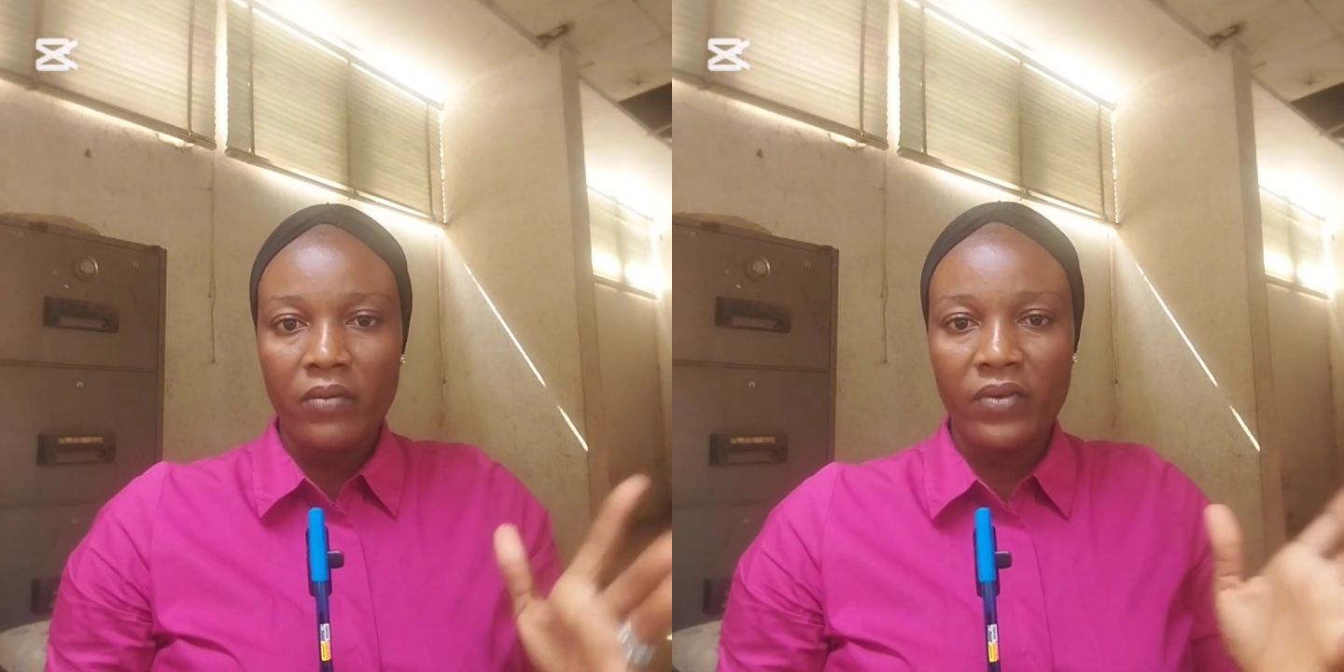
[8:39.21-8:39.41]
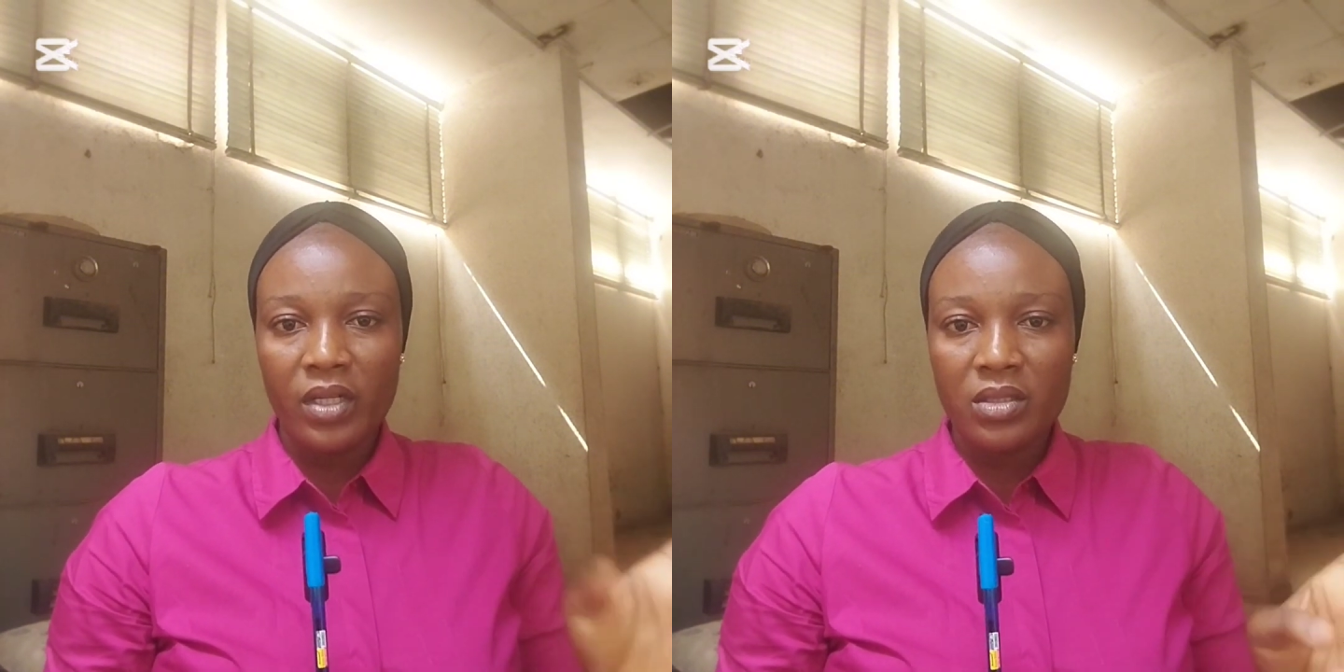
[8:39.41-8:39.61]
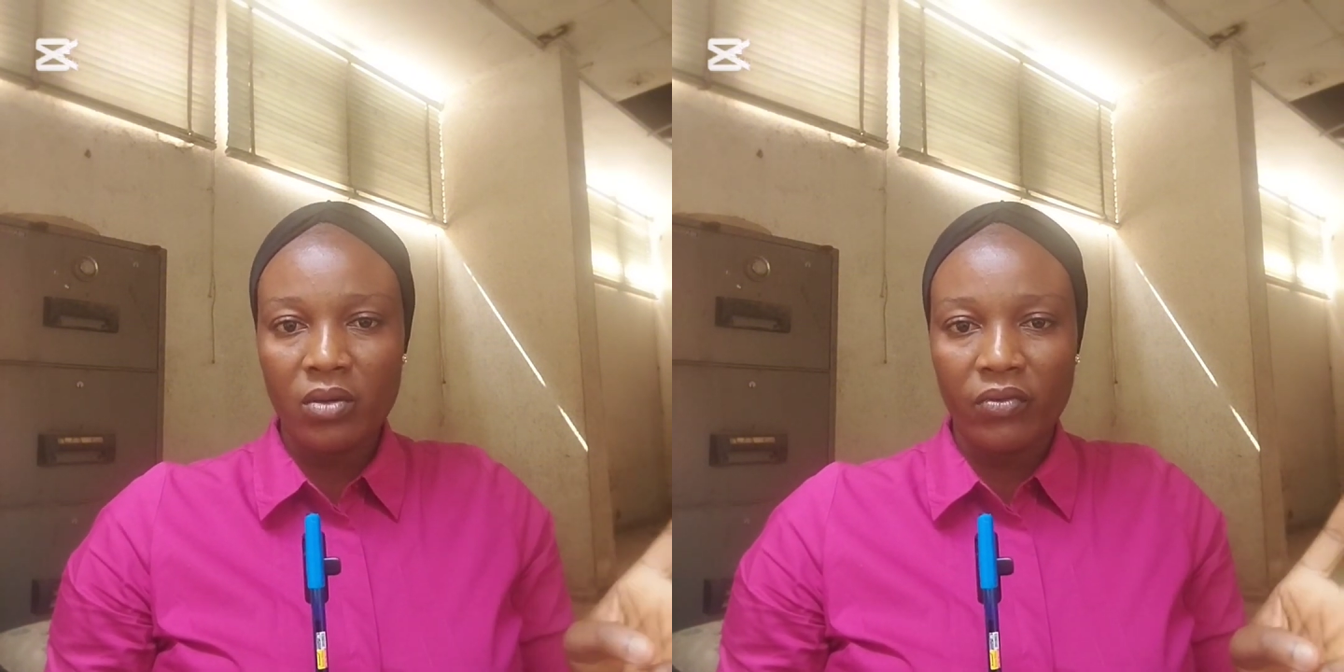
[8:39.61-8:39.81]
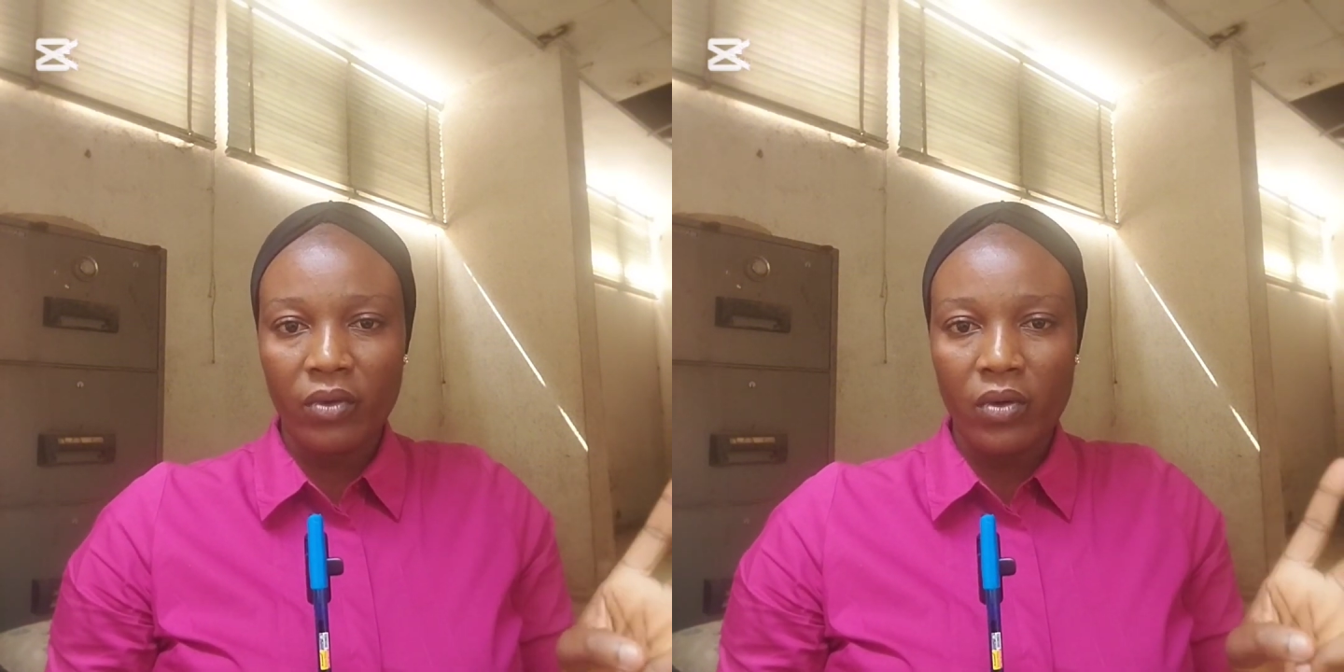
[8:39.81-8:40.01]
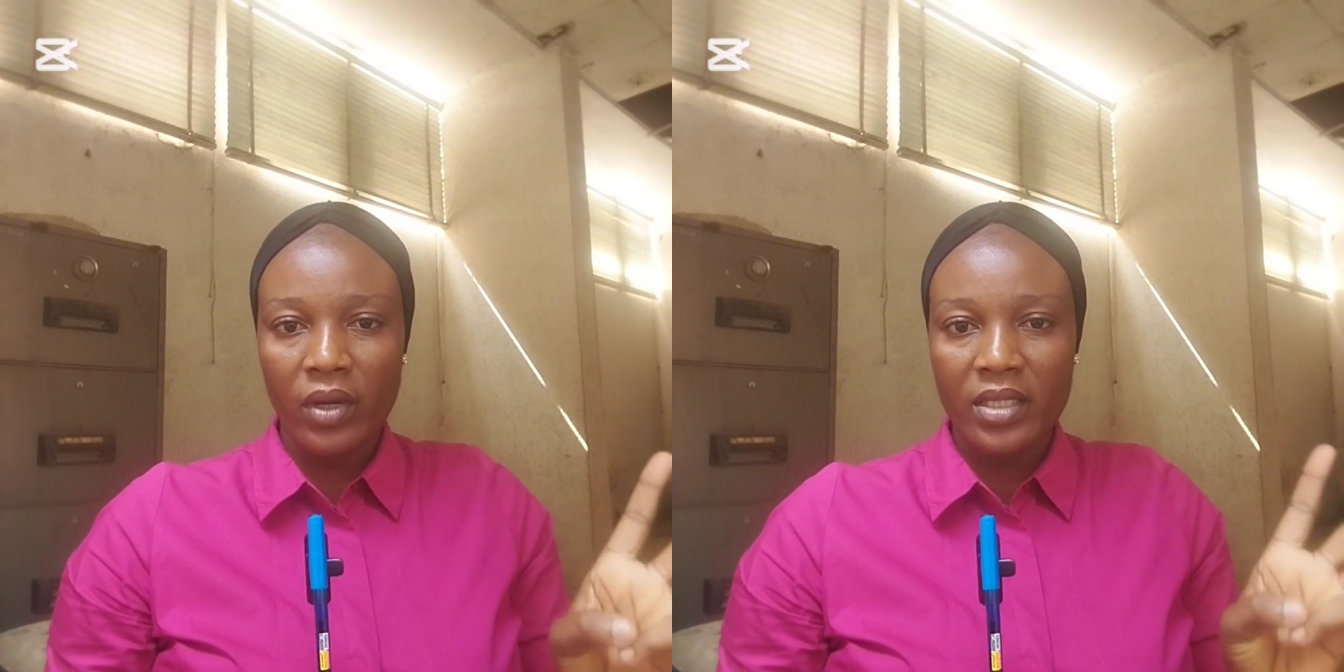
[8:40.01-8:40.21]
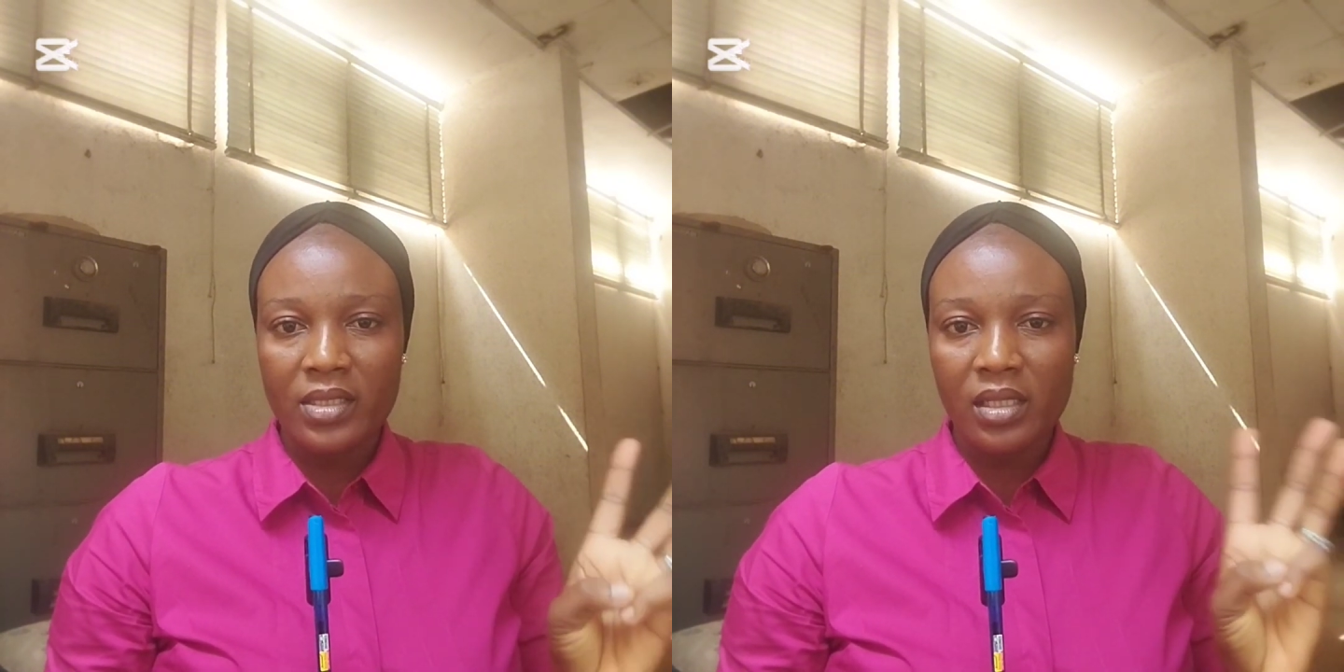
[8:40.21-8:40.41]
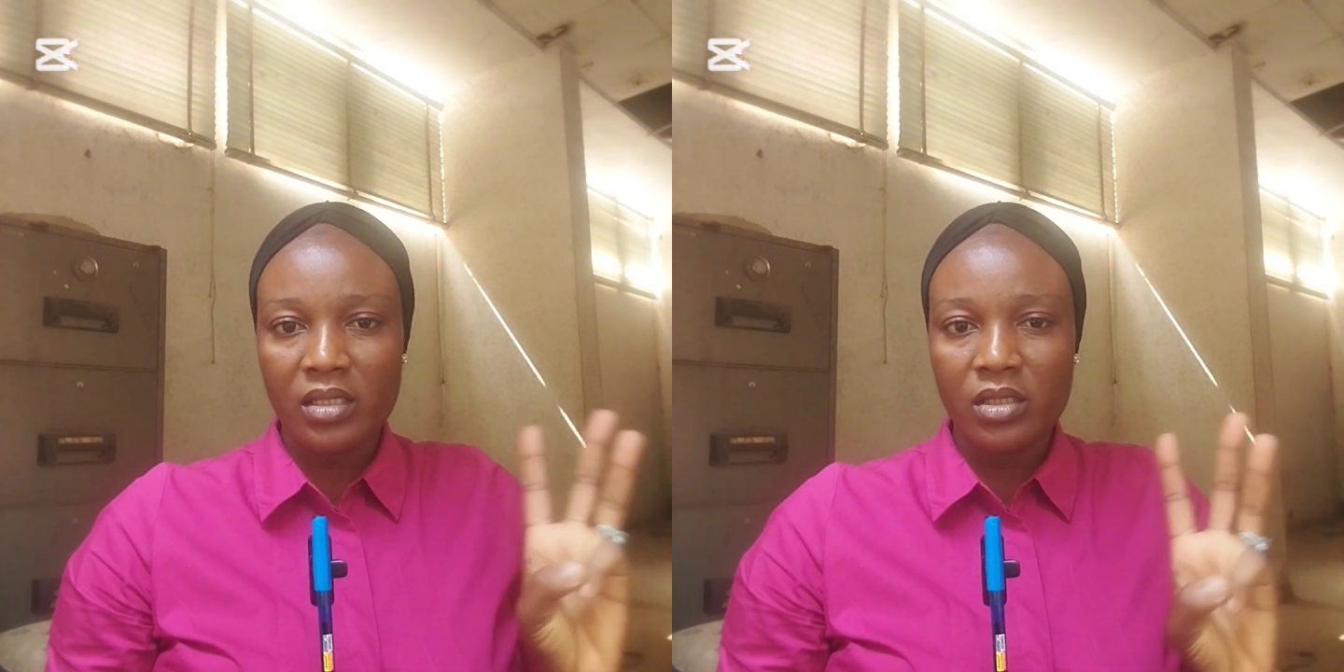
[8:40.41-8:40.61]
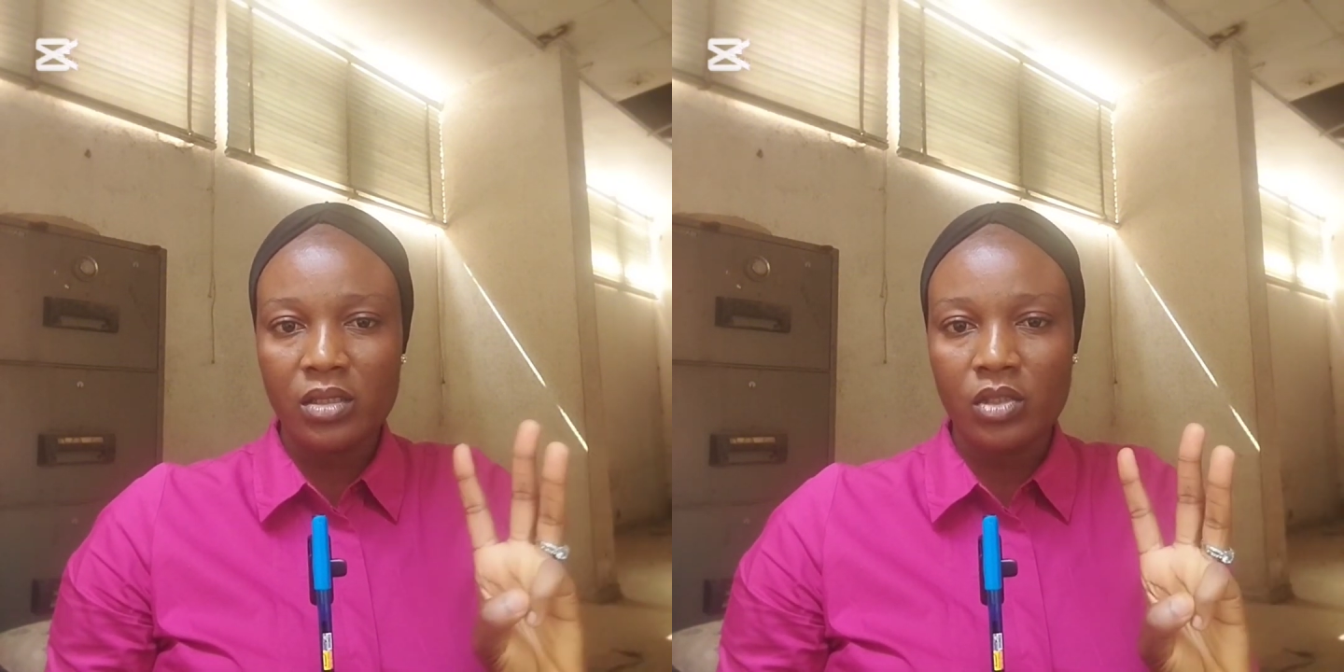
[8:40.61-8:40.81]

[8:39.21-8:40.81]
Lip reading: First of all, I said